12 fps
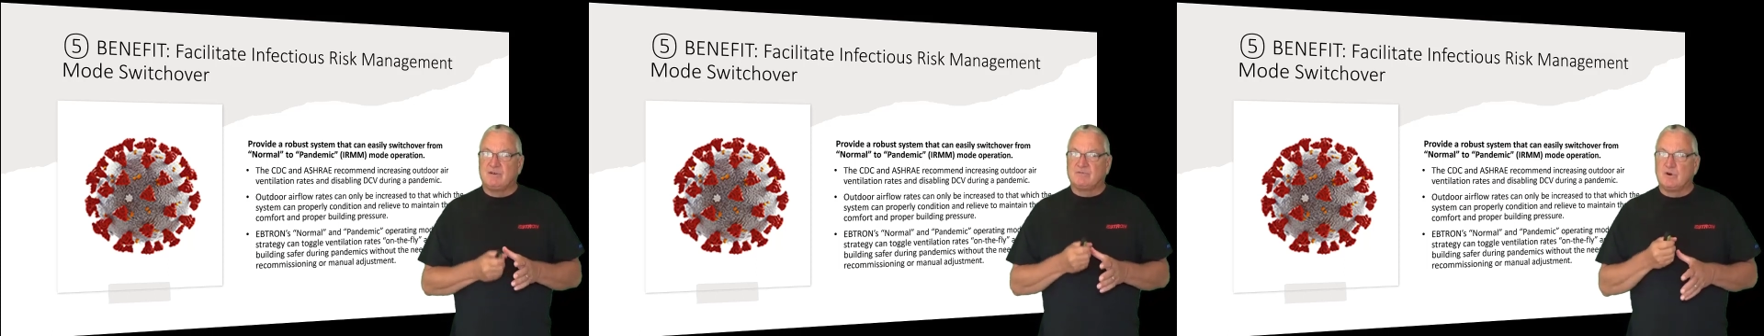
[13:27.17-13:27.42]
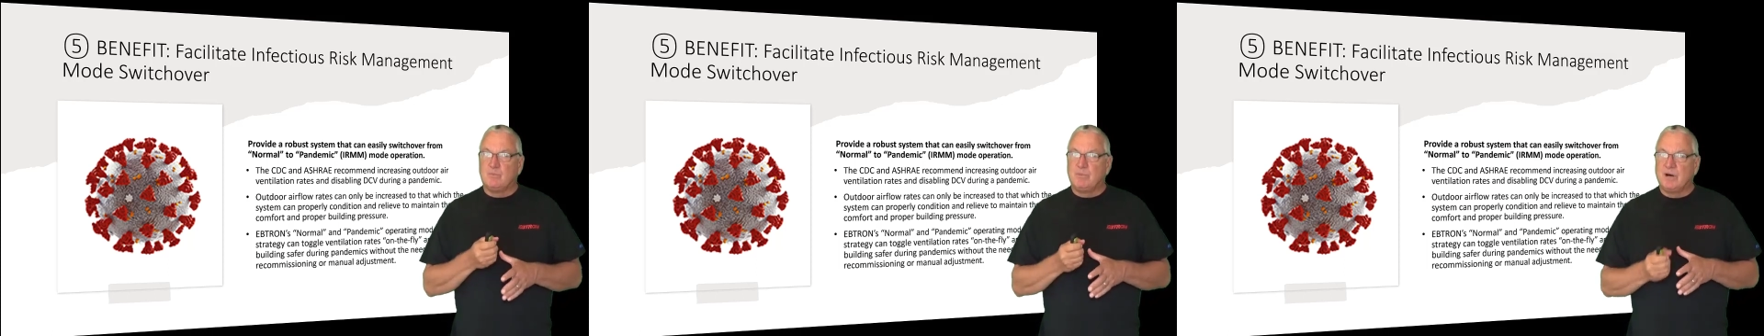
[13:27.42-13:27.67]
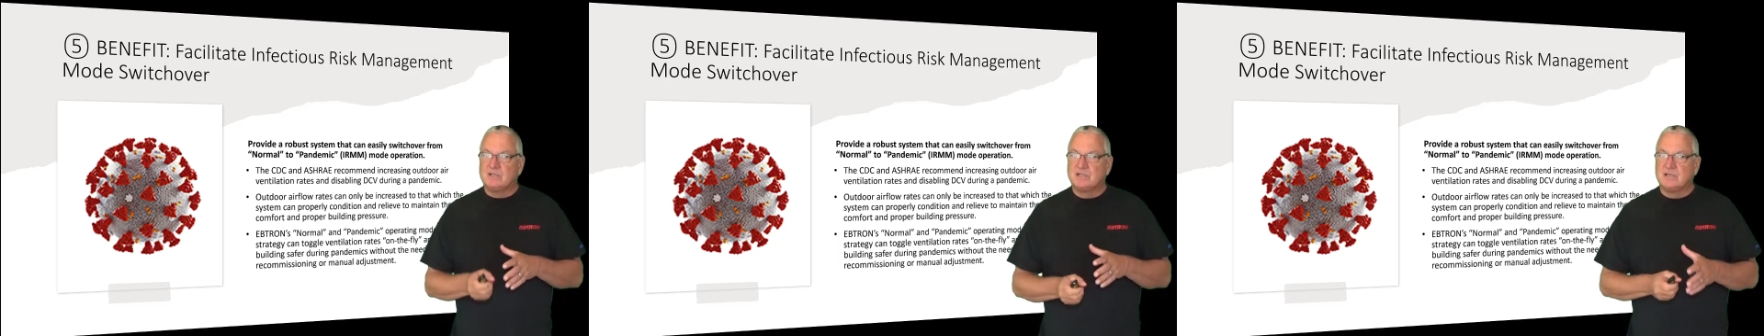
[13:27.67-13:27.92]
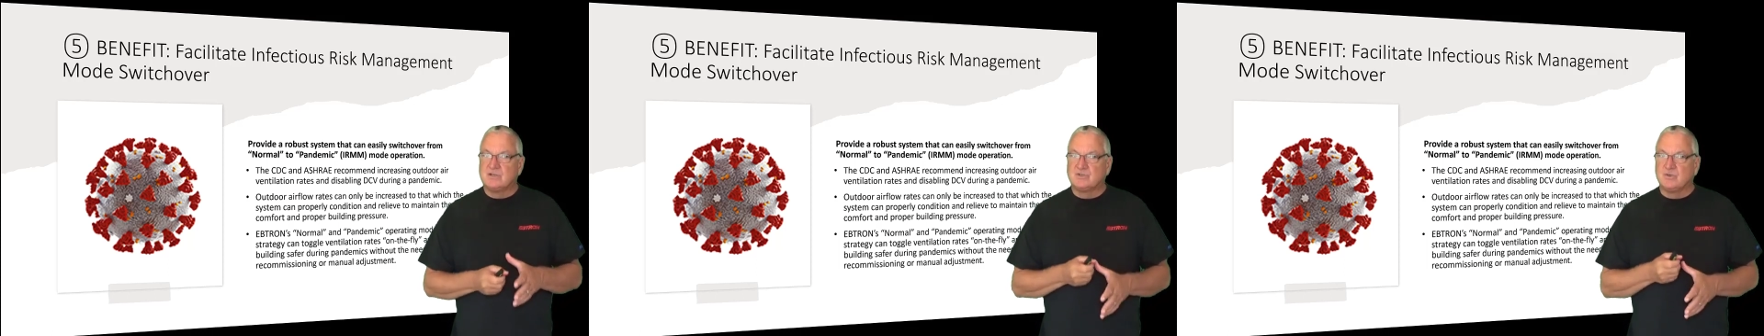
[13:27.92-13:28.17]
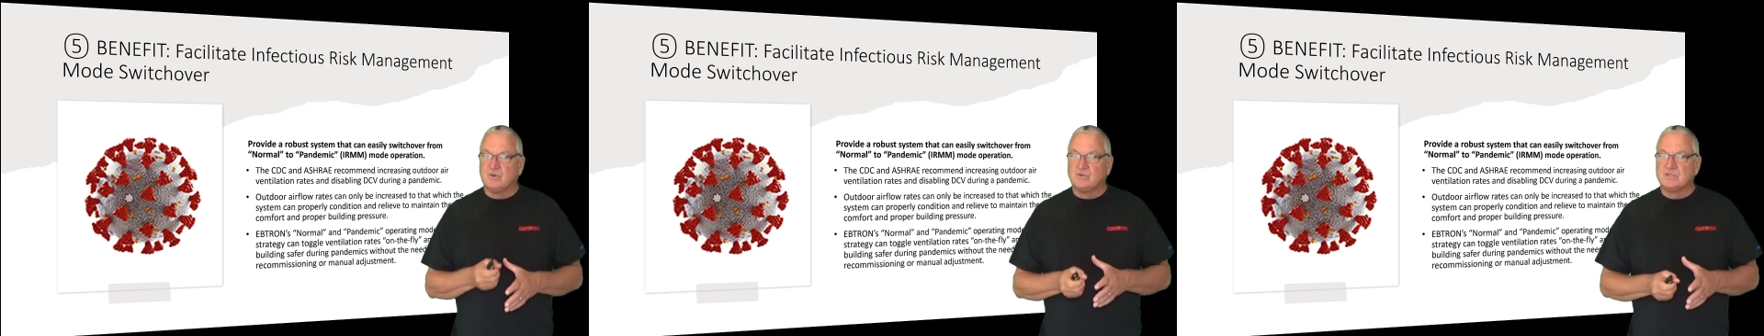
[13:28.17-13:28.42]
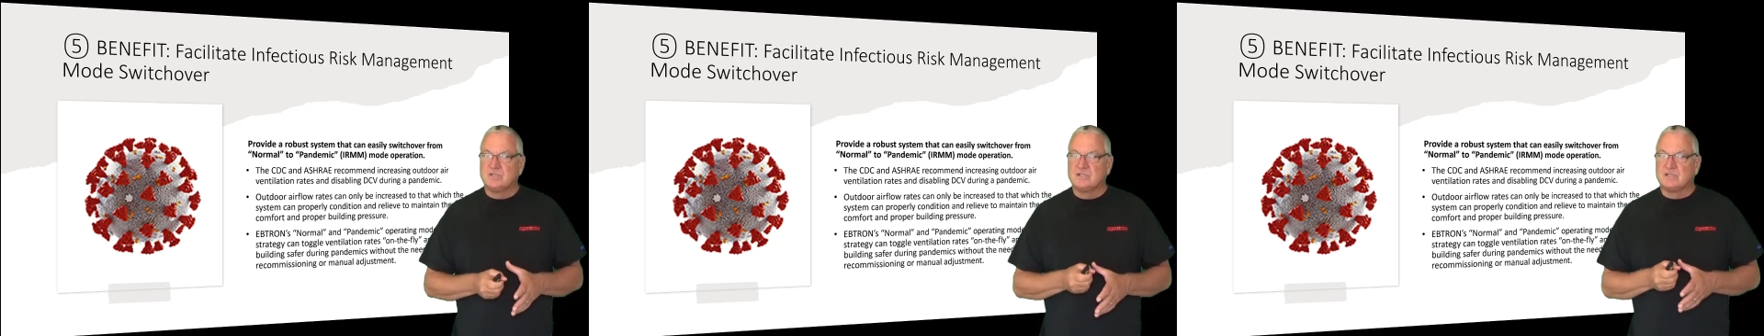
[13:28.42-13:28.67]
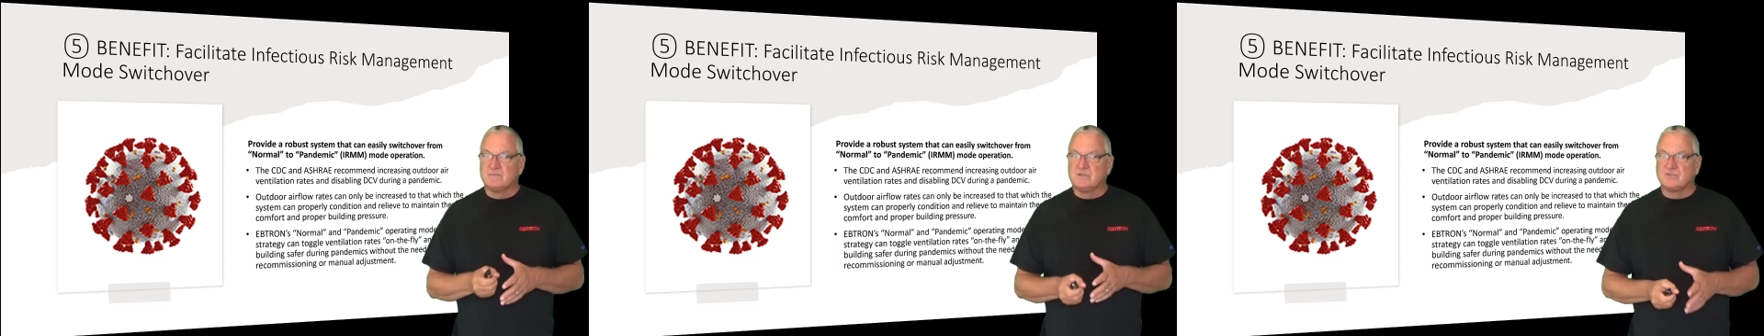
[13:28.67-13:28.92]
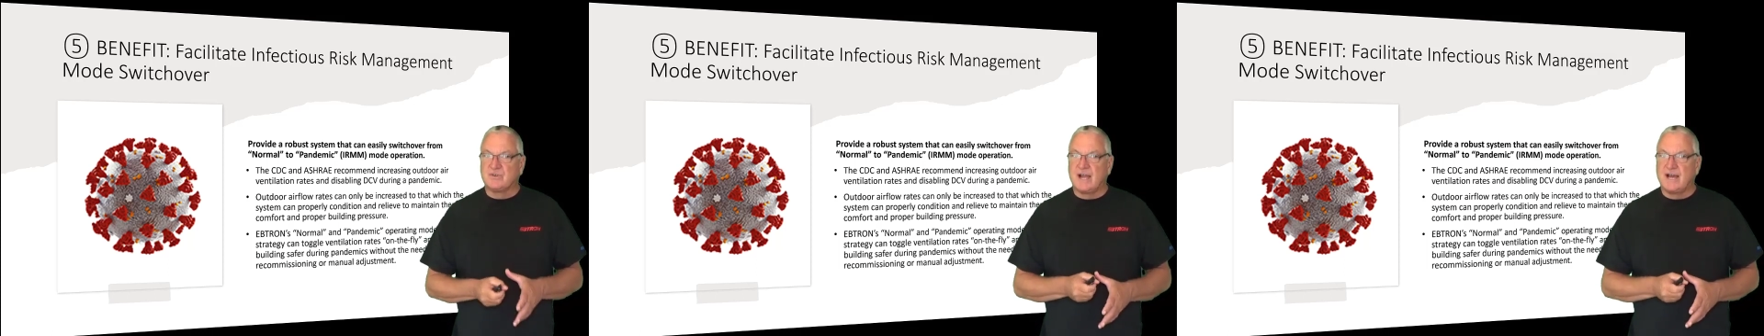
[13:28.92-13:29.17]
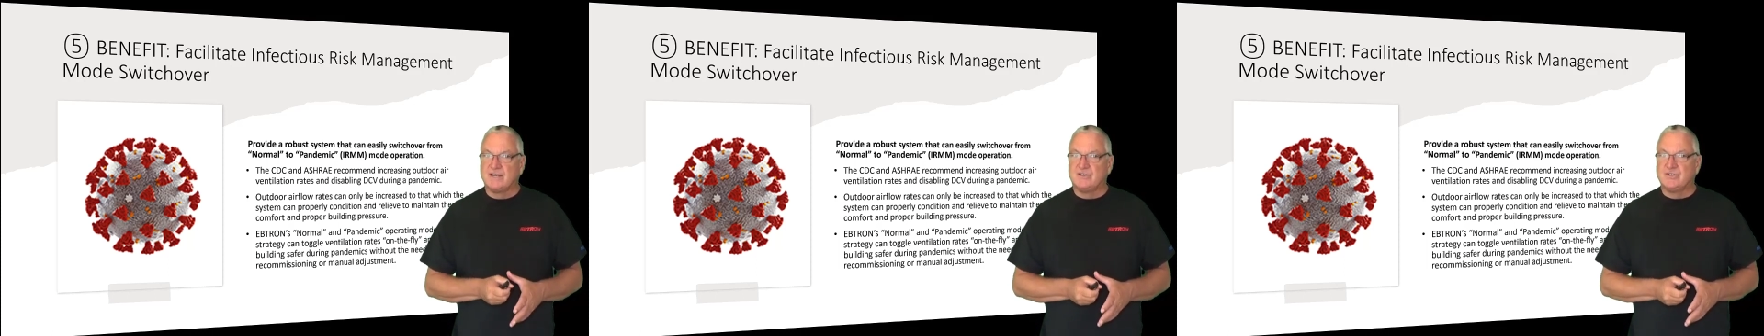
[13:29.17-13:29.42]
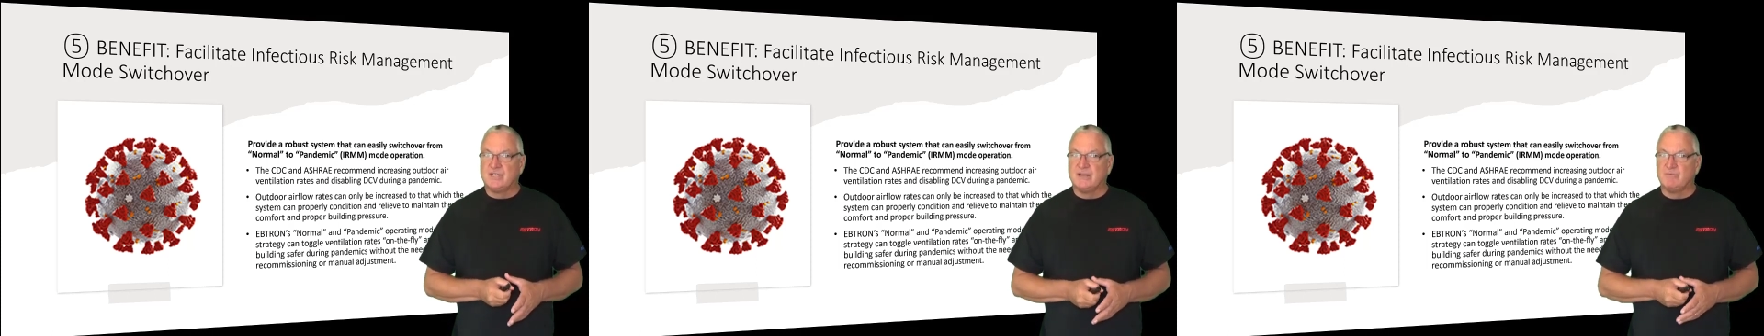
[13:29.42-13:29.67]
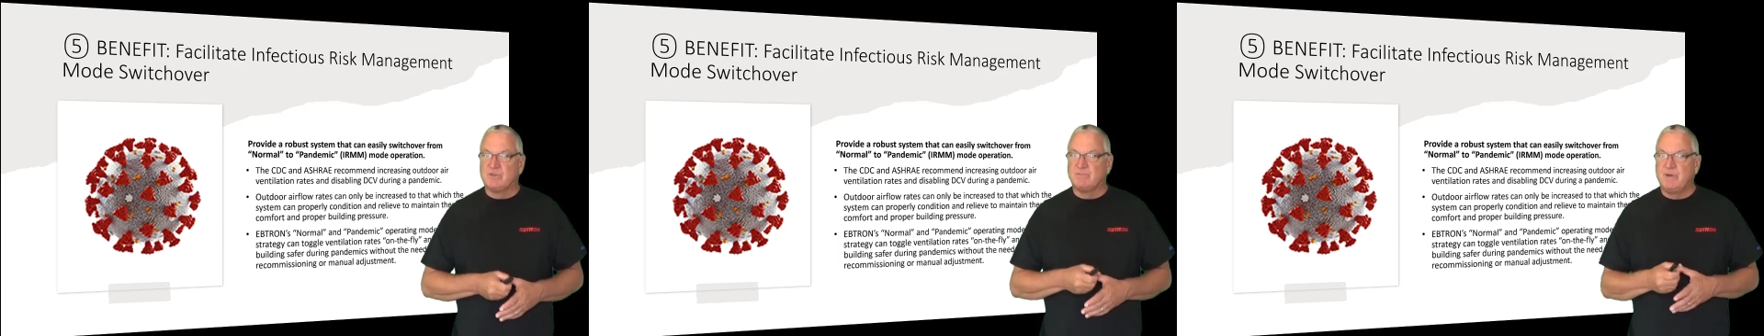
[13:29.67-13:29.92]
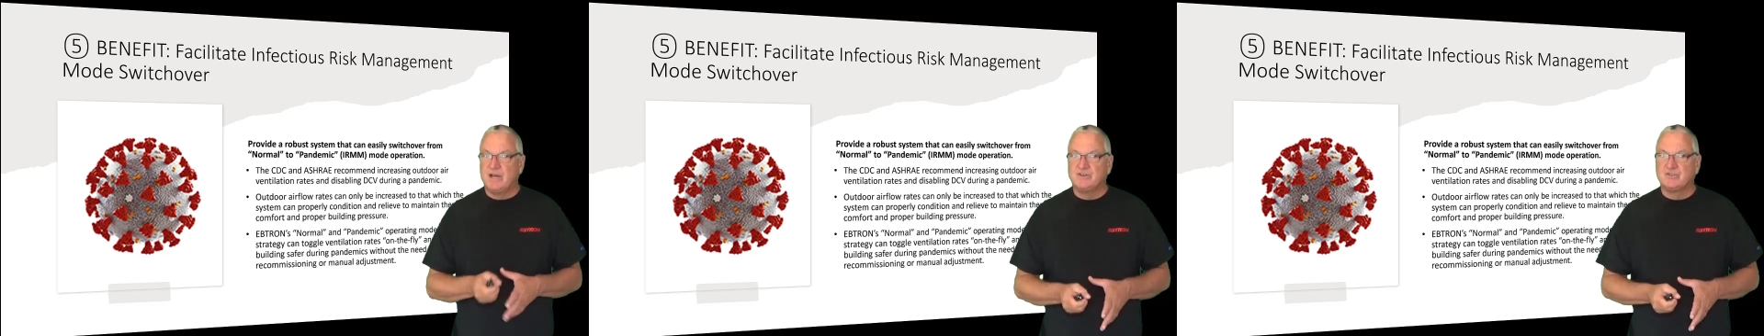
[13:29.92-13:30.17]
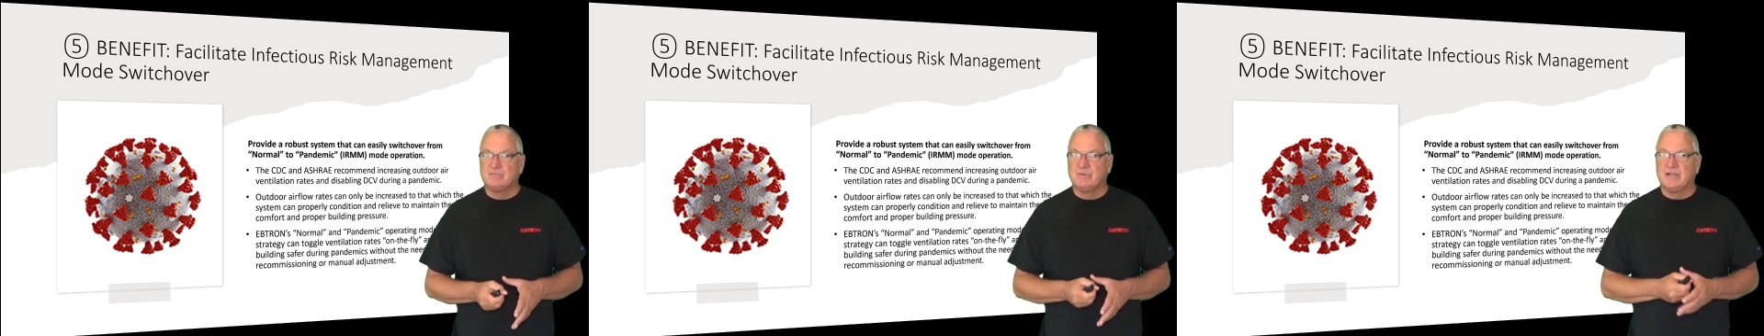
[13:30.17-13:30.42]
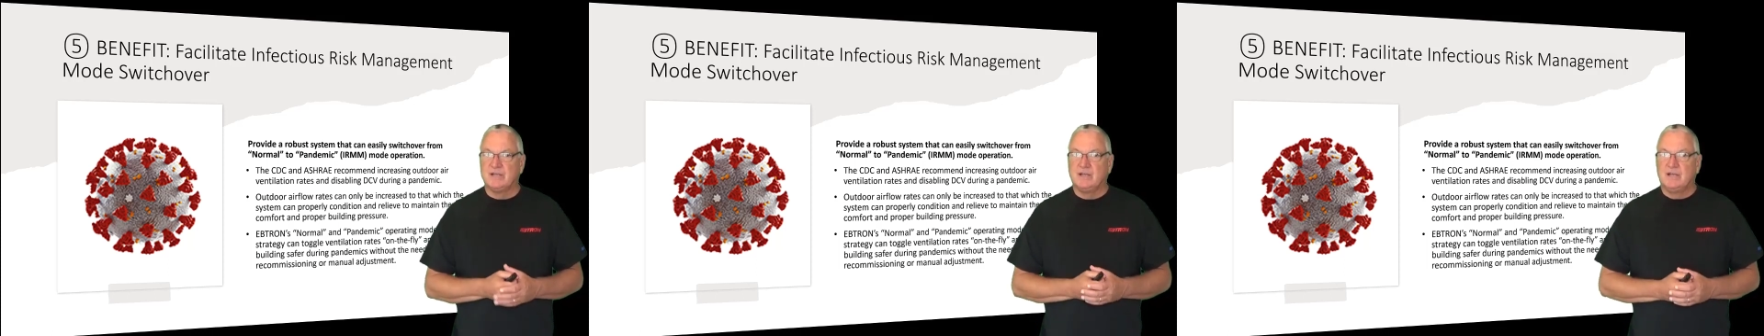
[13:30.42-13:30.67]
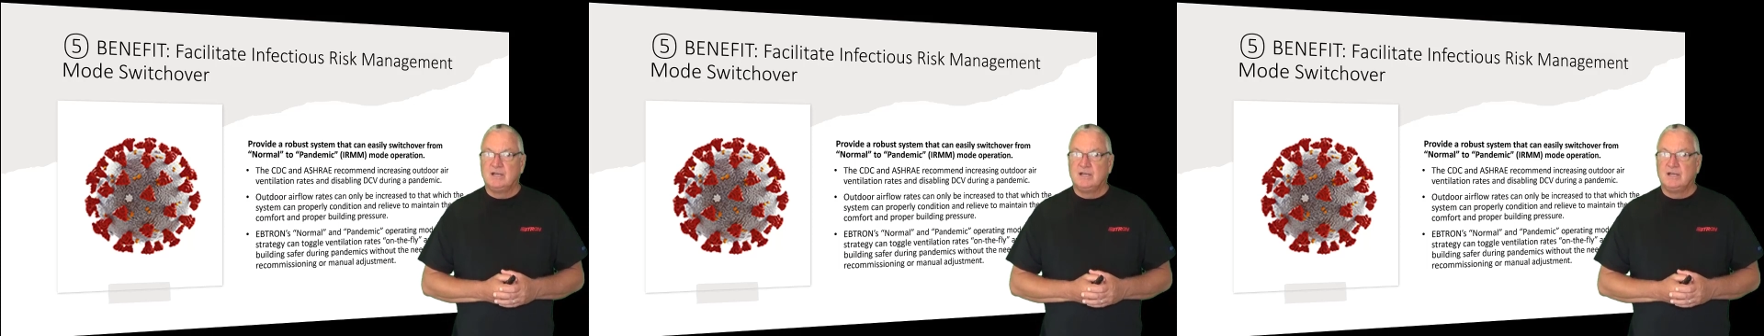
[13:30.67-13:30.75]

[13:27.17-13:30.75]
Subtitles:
robust control system strategy with measurement